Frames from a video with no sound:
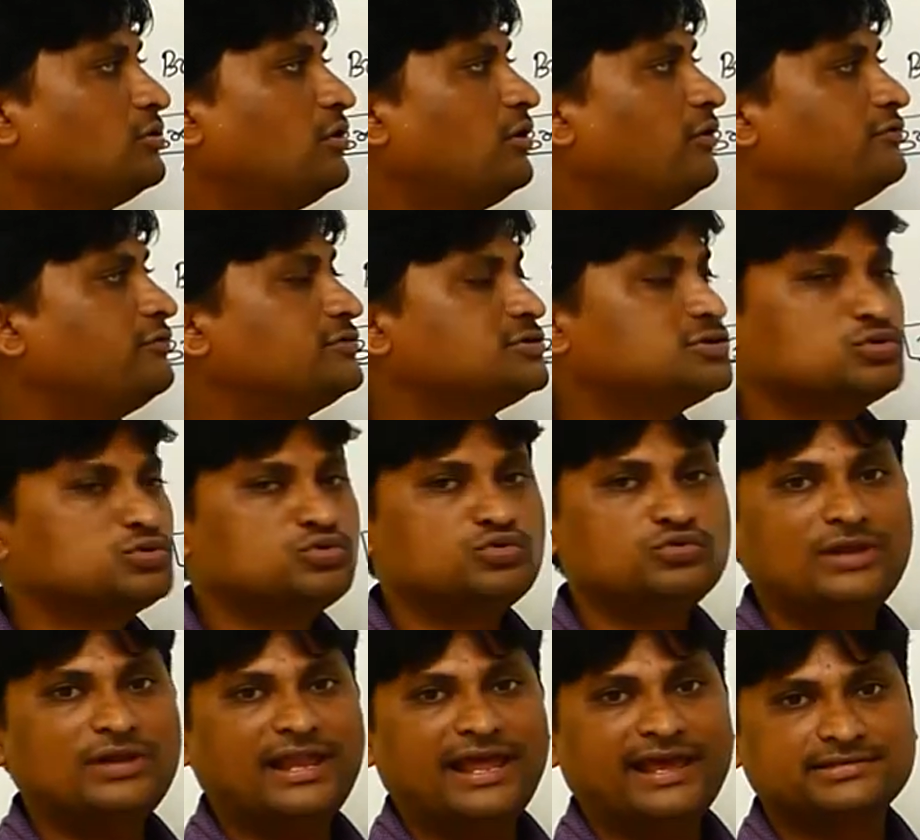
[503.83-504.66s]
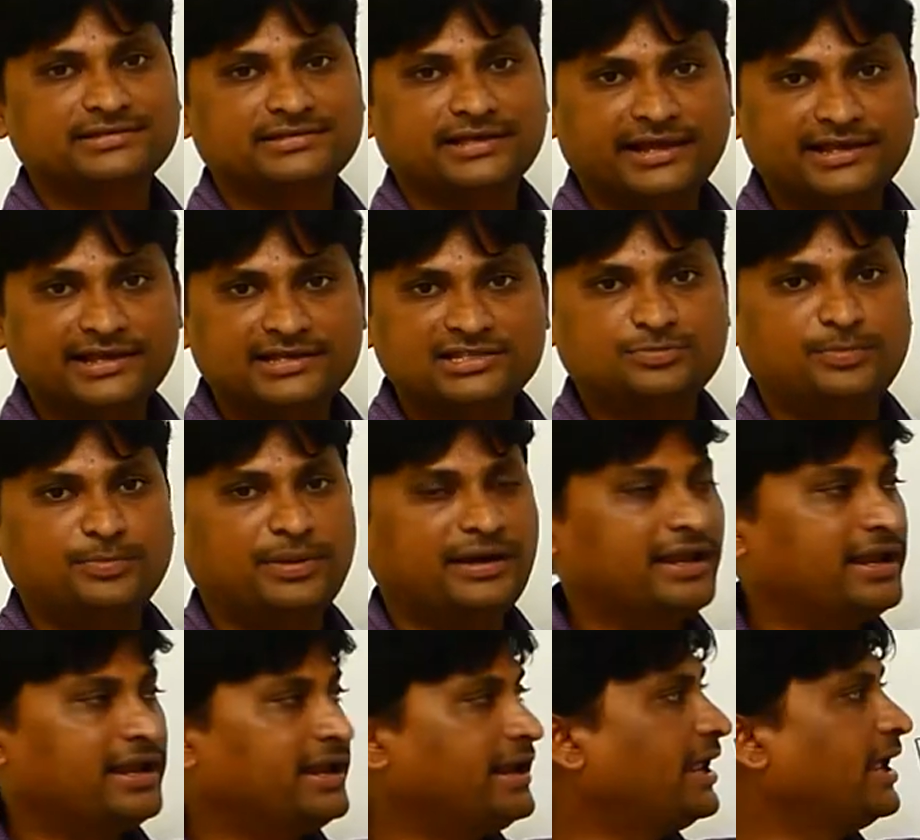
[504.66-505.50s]
of 2 lakh eggs
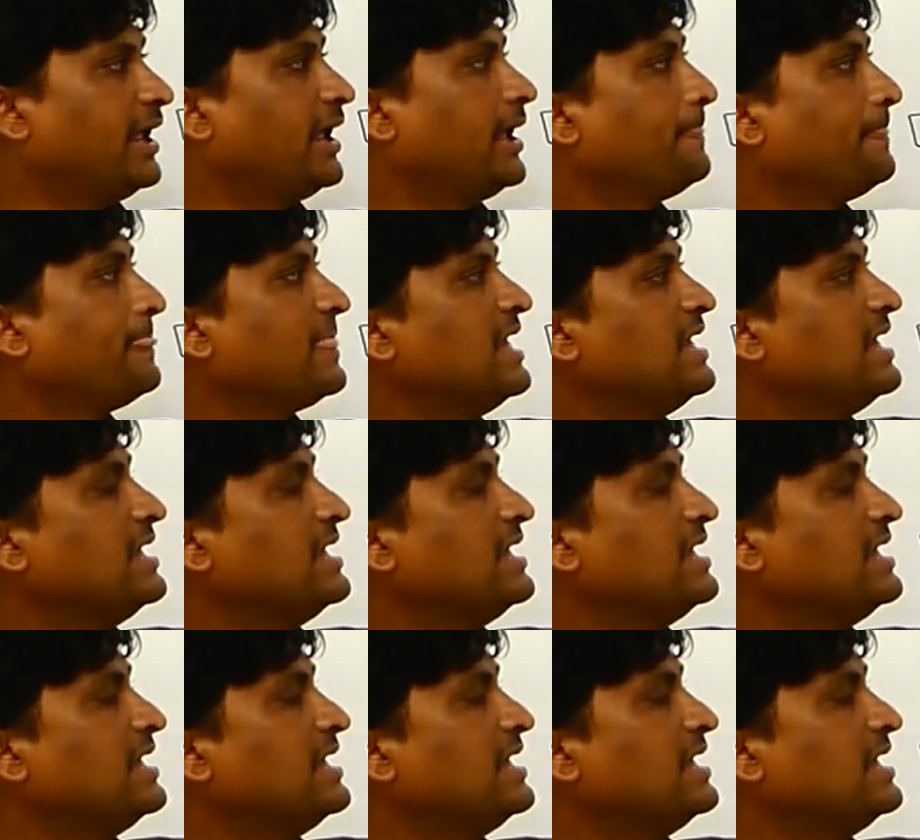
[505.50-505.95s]
per day.